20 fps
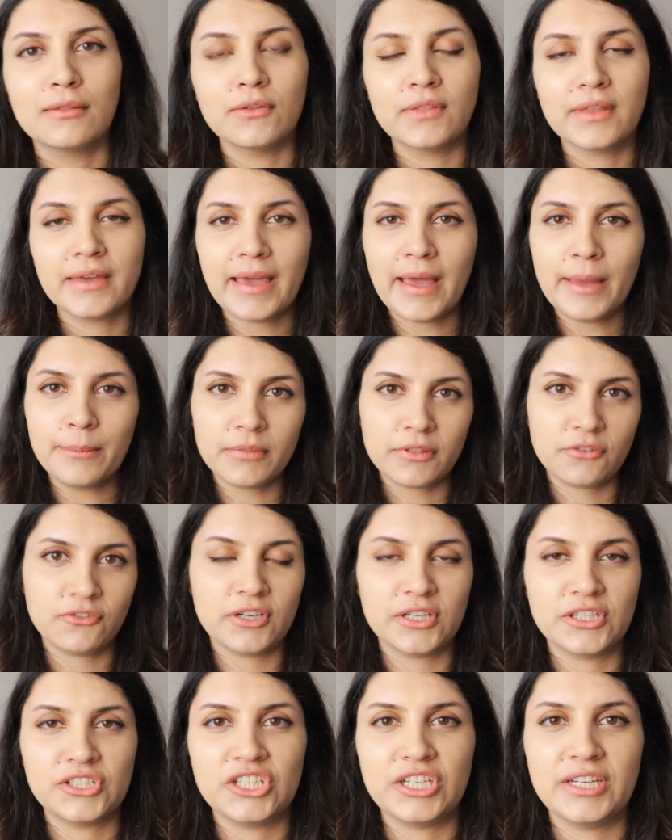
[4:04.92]
So the camp
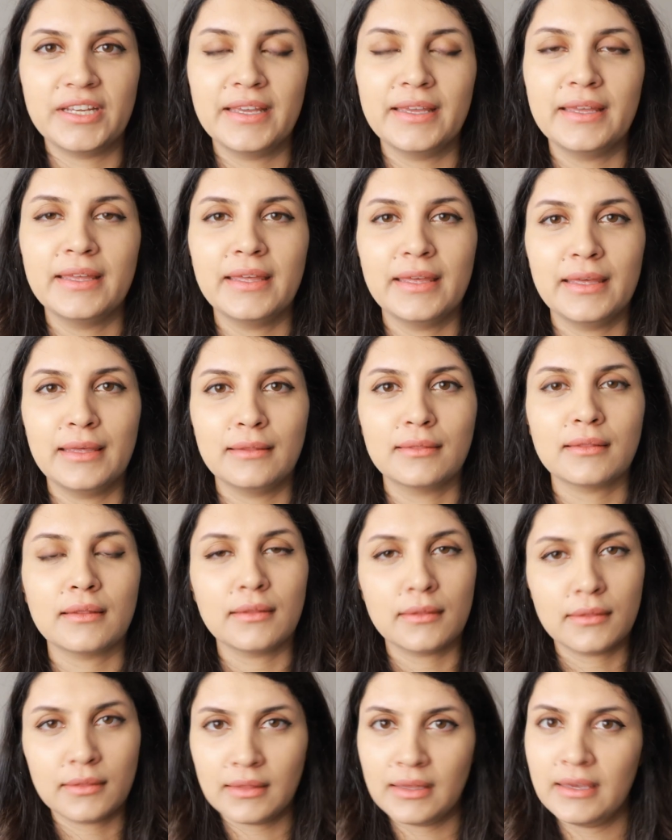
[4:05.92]
structure is
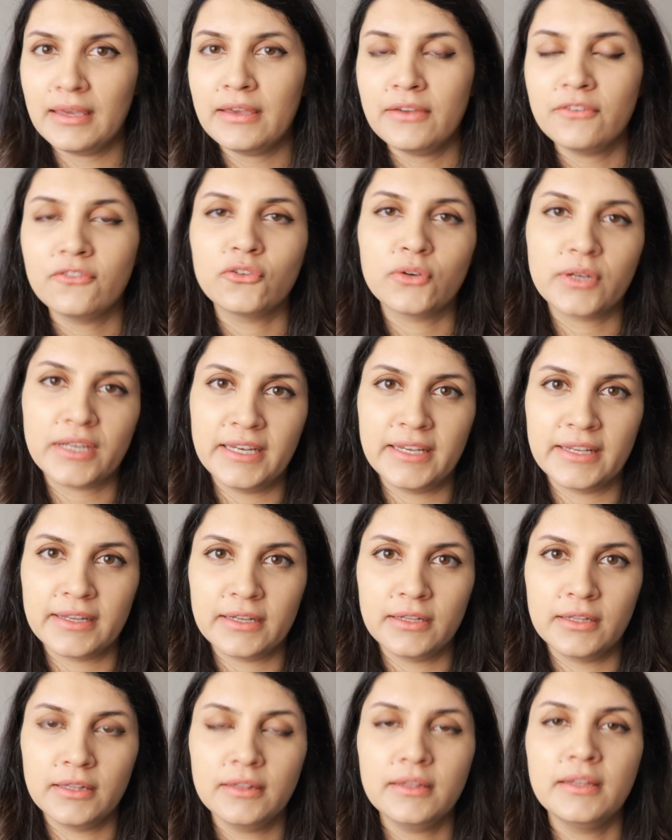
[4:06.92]
C for
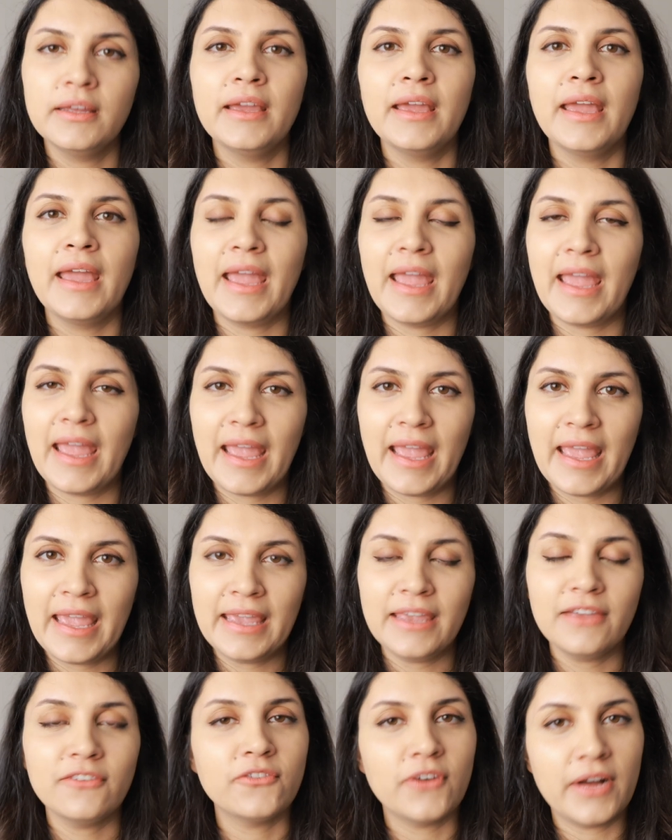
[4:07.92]
clinical,
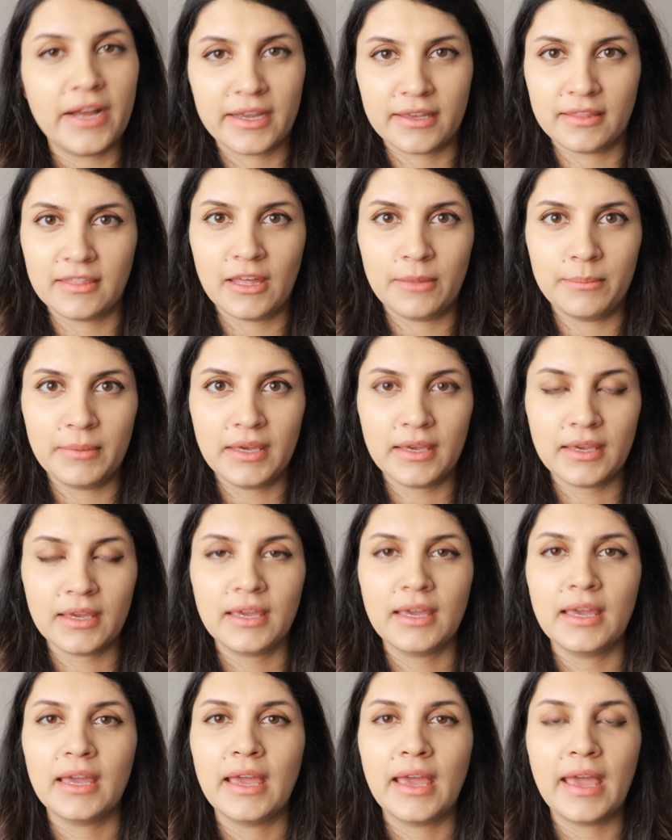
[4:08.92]
A for
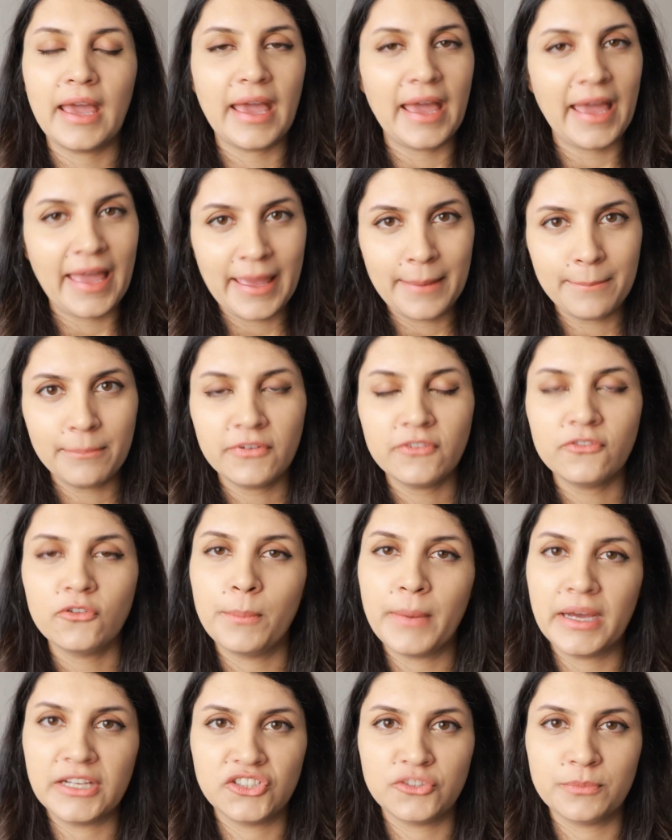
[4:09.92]
academic, M for
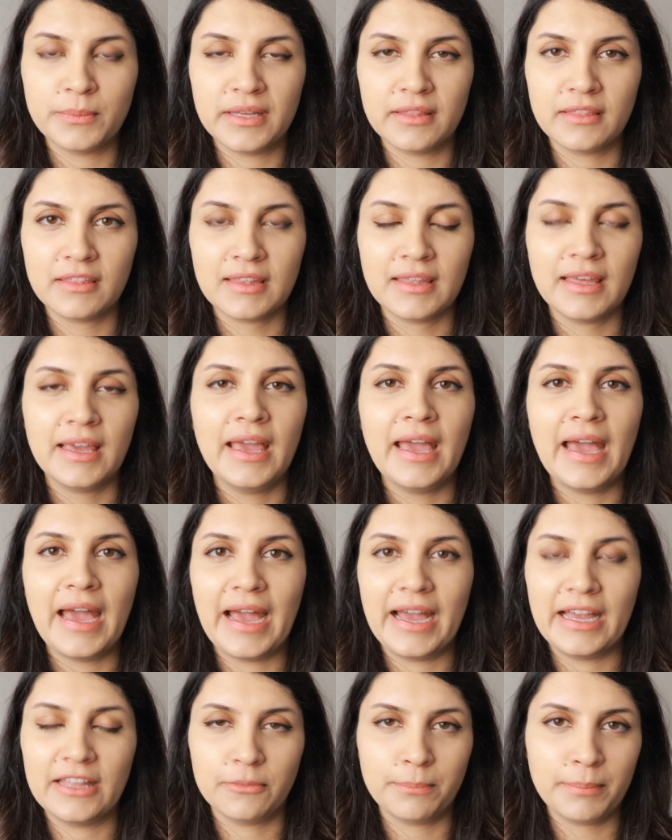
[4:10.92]
management,
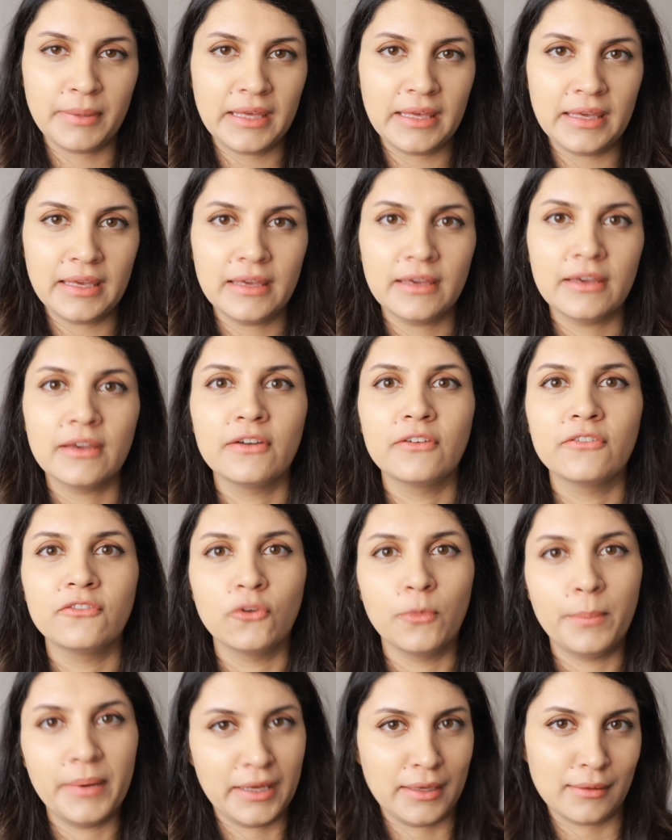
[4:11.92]
and P
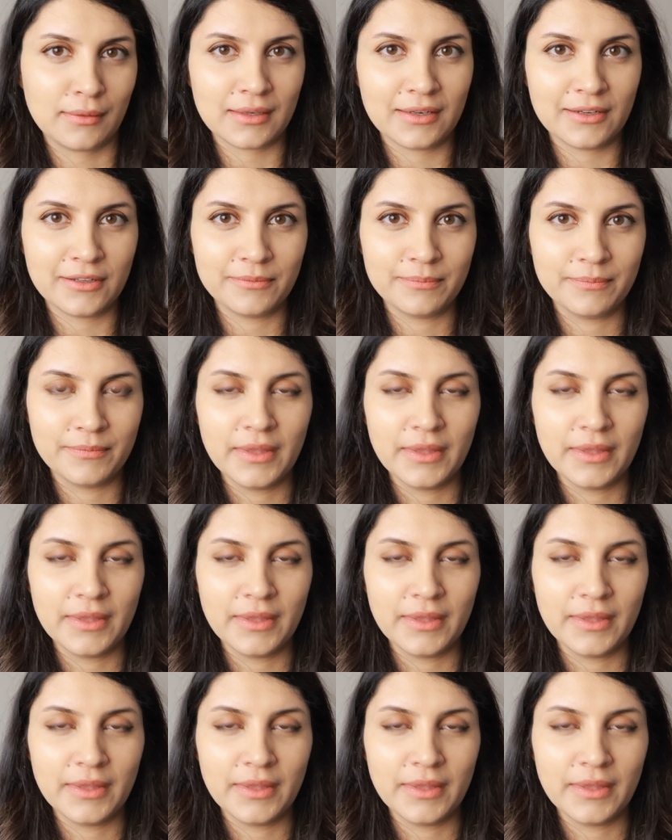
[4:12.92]
for personal.